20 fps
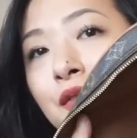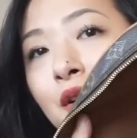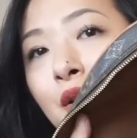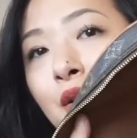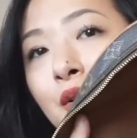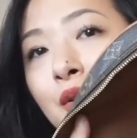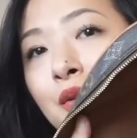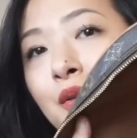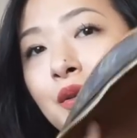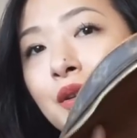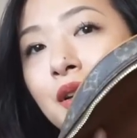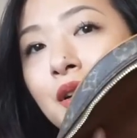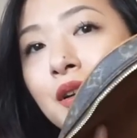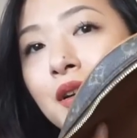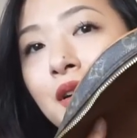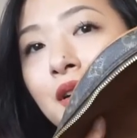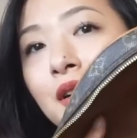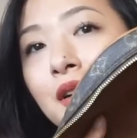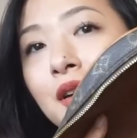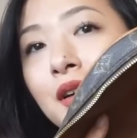phone,
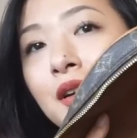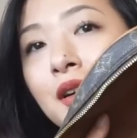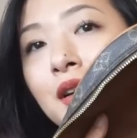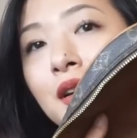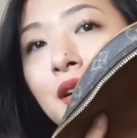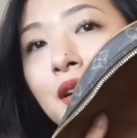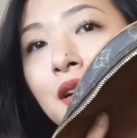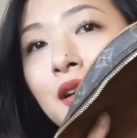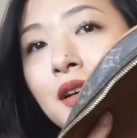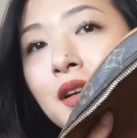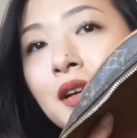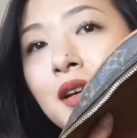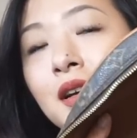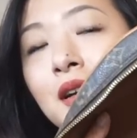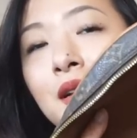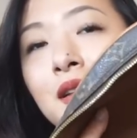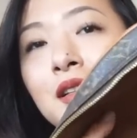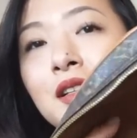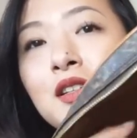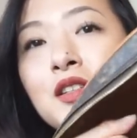
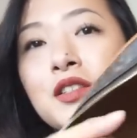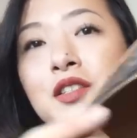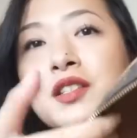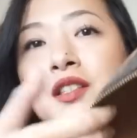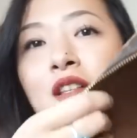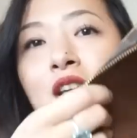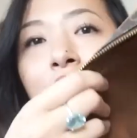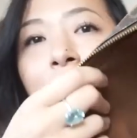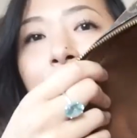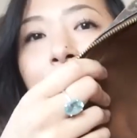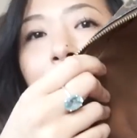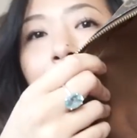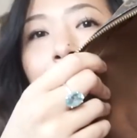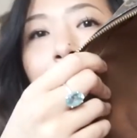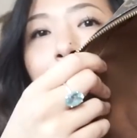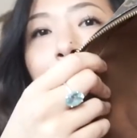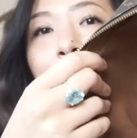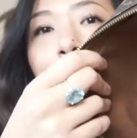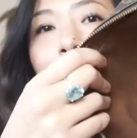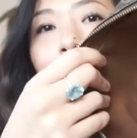little slot
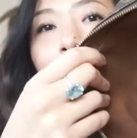there for